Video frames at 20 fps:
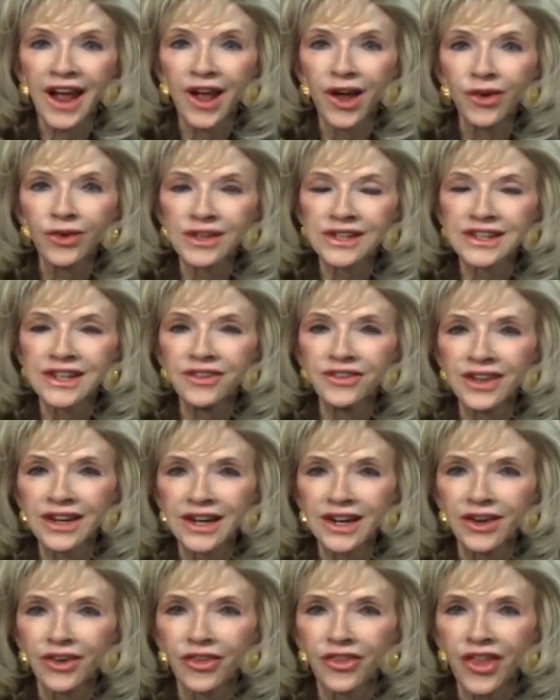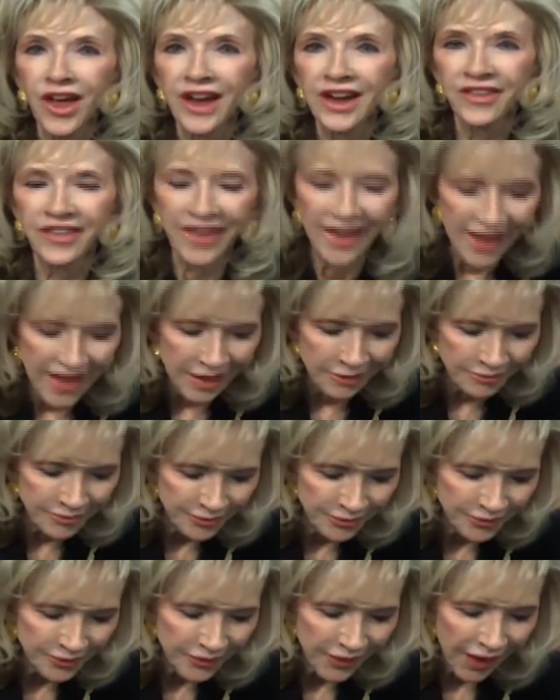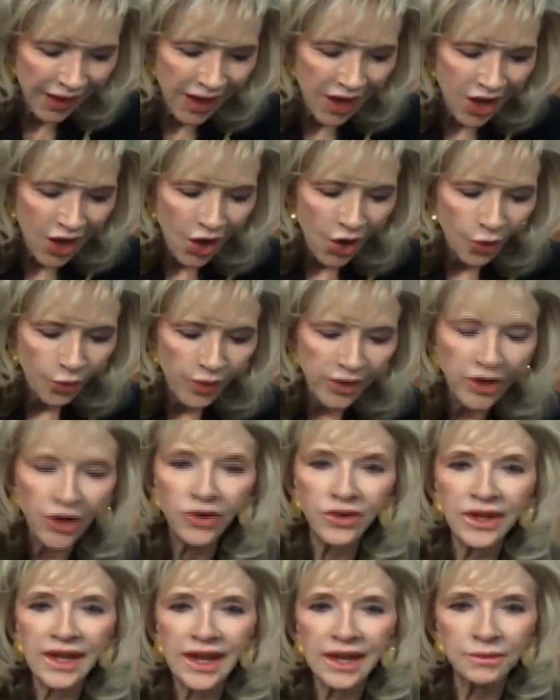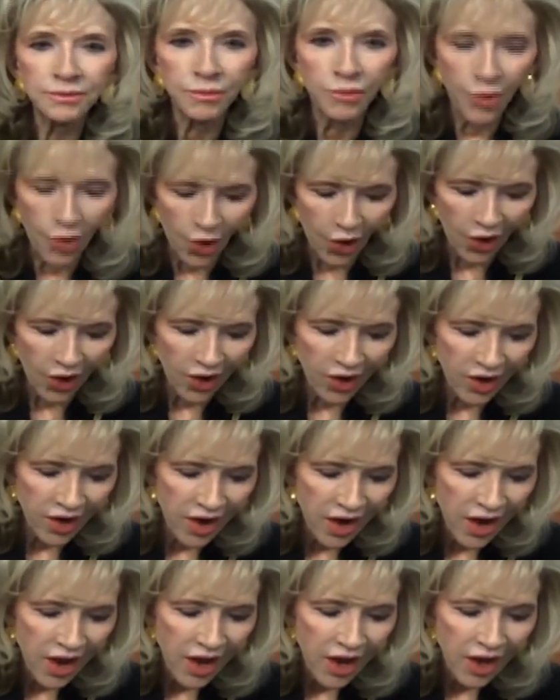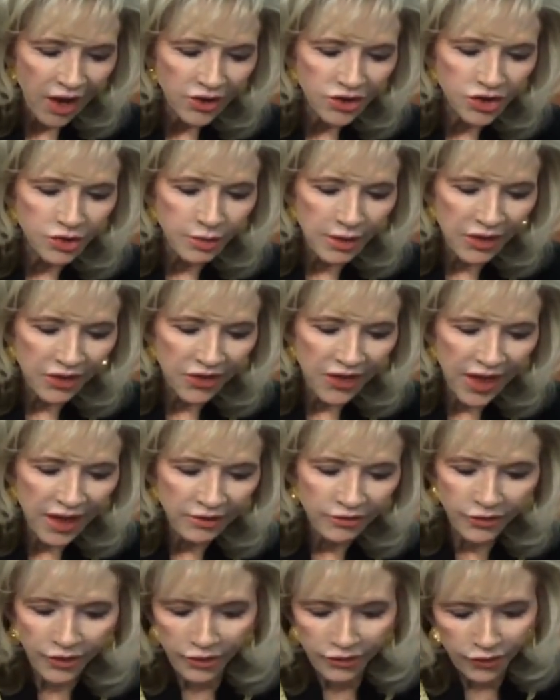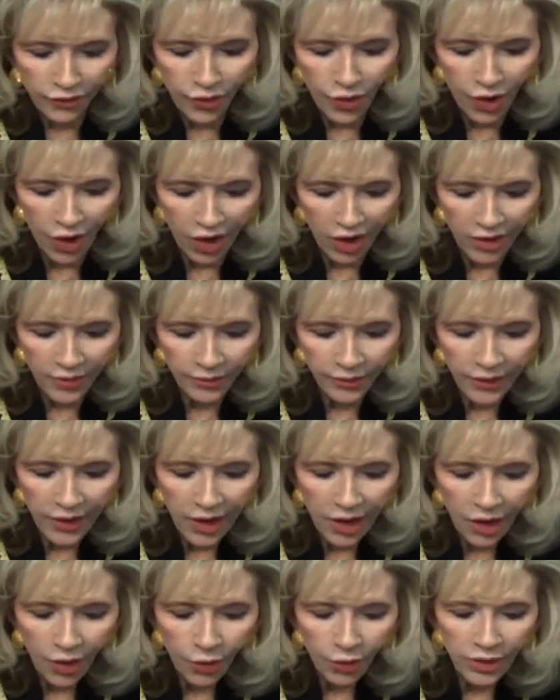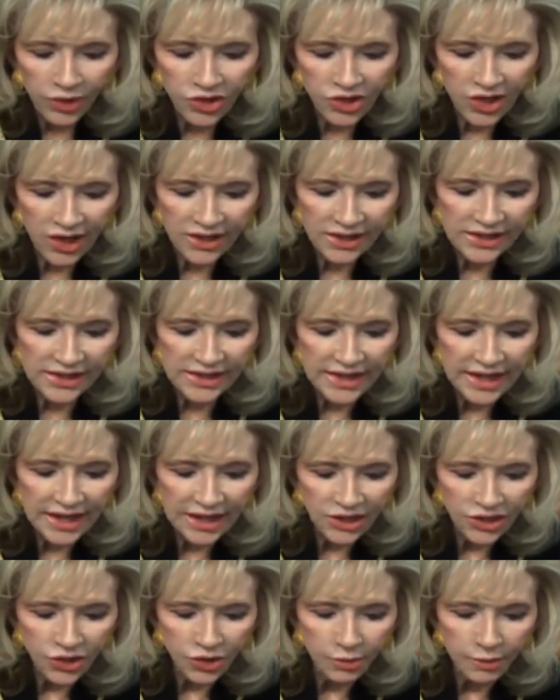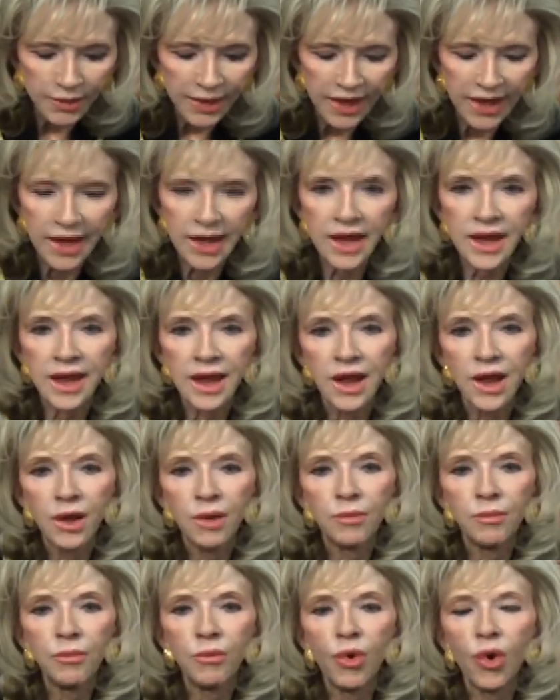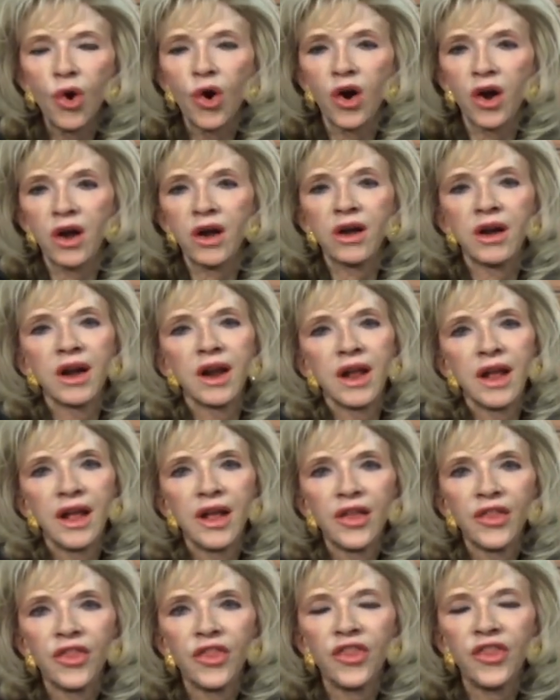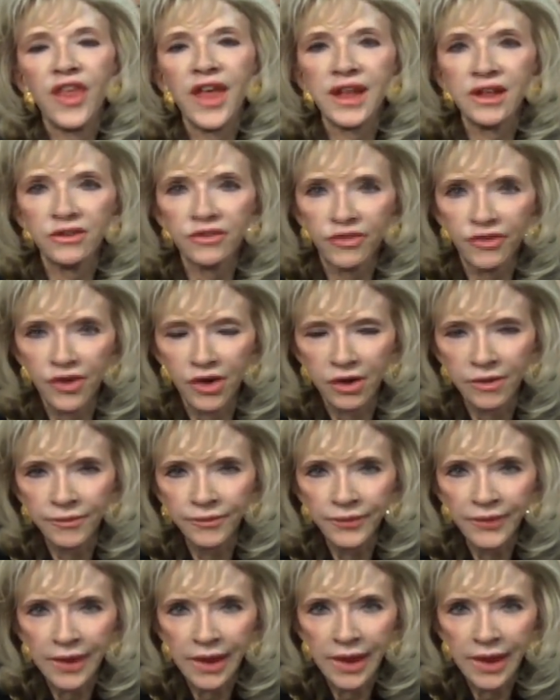I always give you a little thought at the end. We don't need more to be thankful for. We just need to be more thankful.